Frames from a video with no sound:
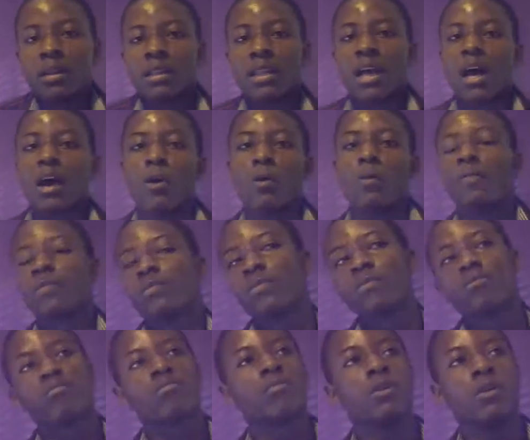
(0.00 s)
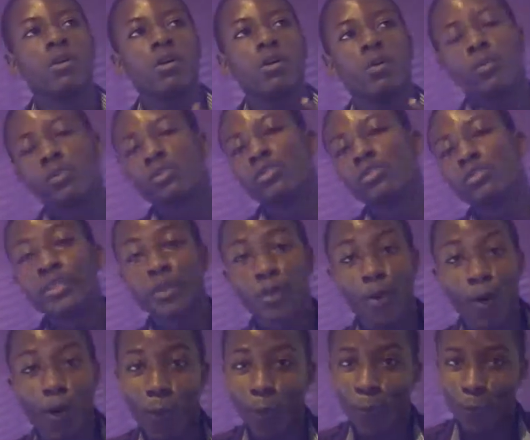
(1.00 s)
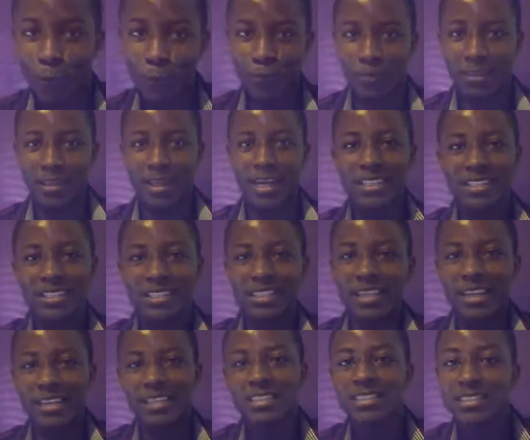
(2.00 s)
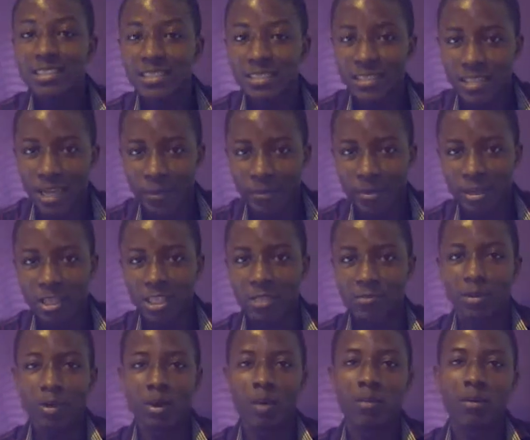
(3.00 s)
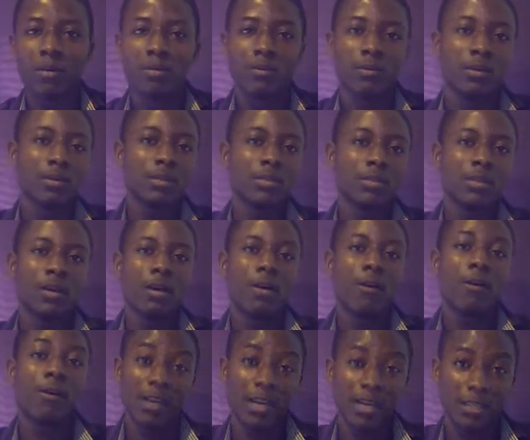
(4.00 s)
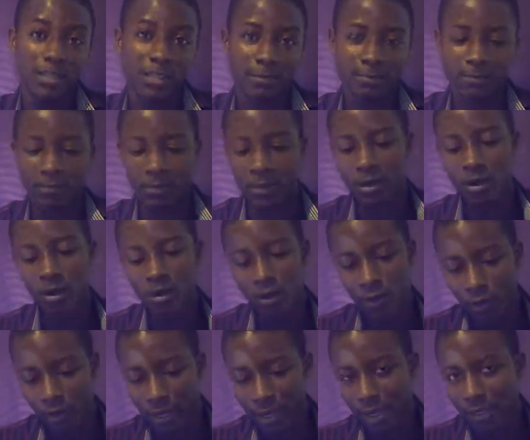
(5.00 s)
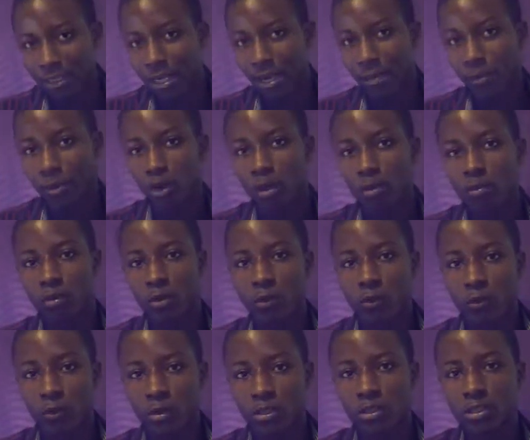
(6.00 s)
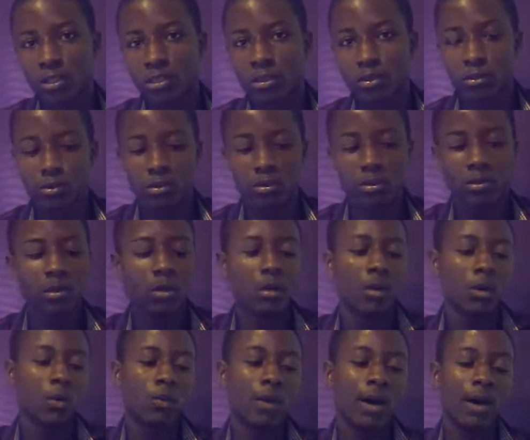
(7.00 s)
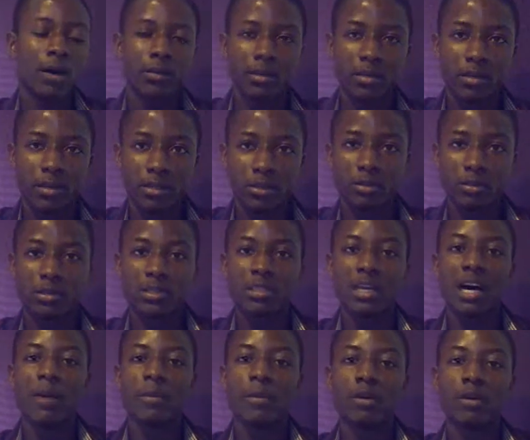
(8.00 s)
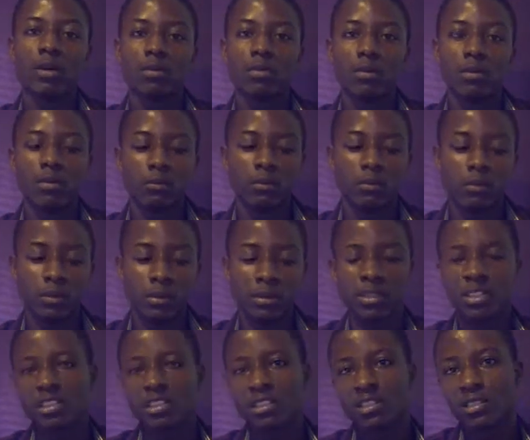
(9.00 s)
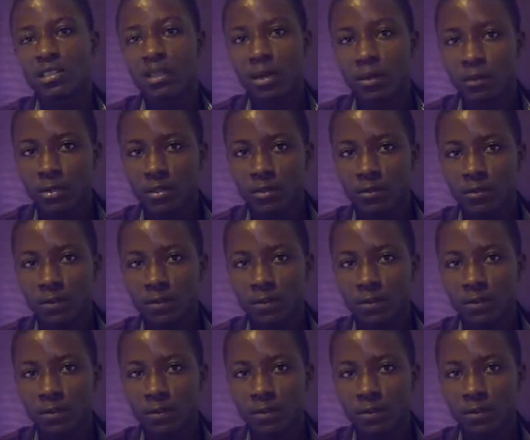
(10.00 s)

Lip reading: Now, we should recall that a system is made up of what? Organs. Organs are made up of what? Tissues. While tissues are made up of what? Cells.